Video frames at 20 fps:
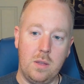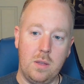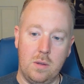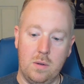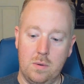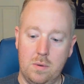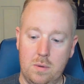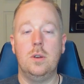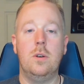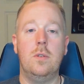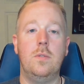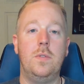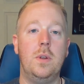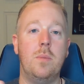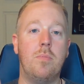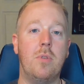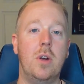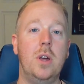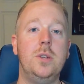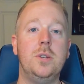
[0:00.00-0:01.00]
value. So if
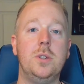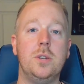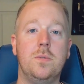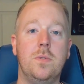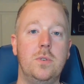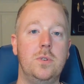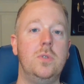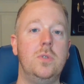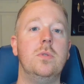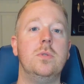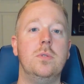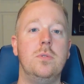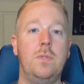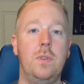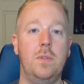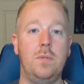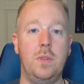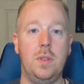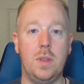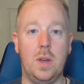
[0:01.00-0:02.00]
it appraises for
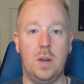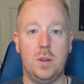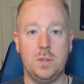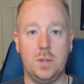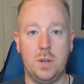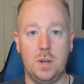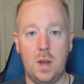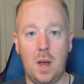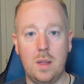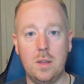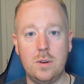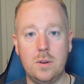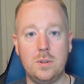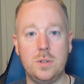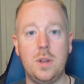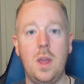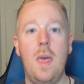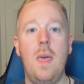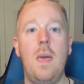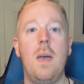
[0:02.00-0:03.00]

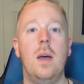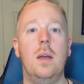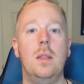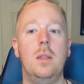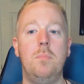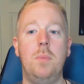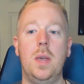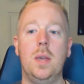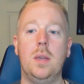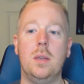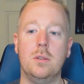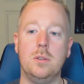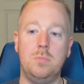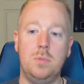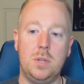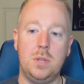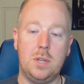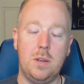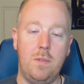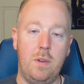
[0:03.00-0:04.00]
$250,000 and the bank
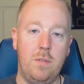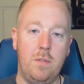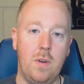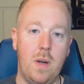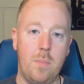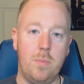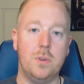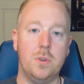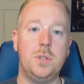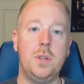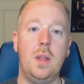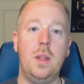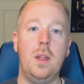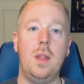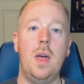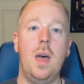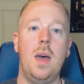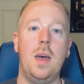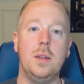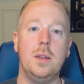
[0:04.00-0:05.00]
gives me 75%
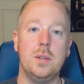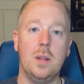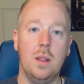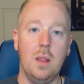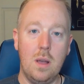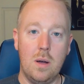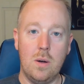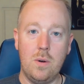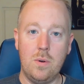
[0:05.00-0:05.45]
of that as a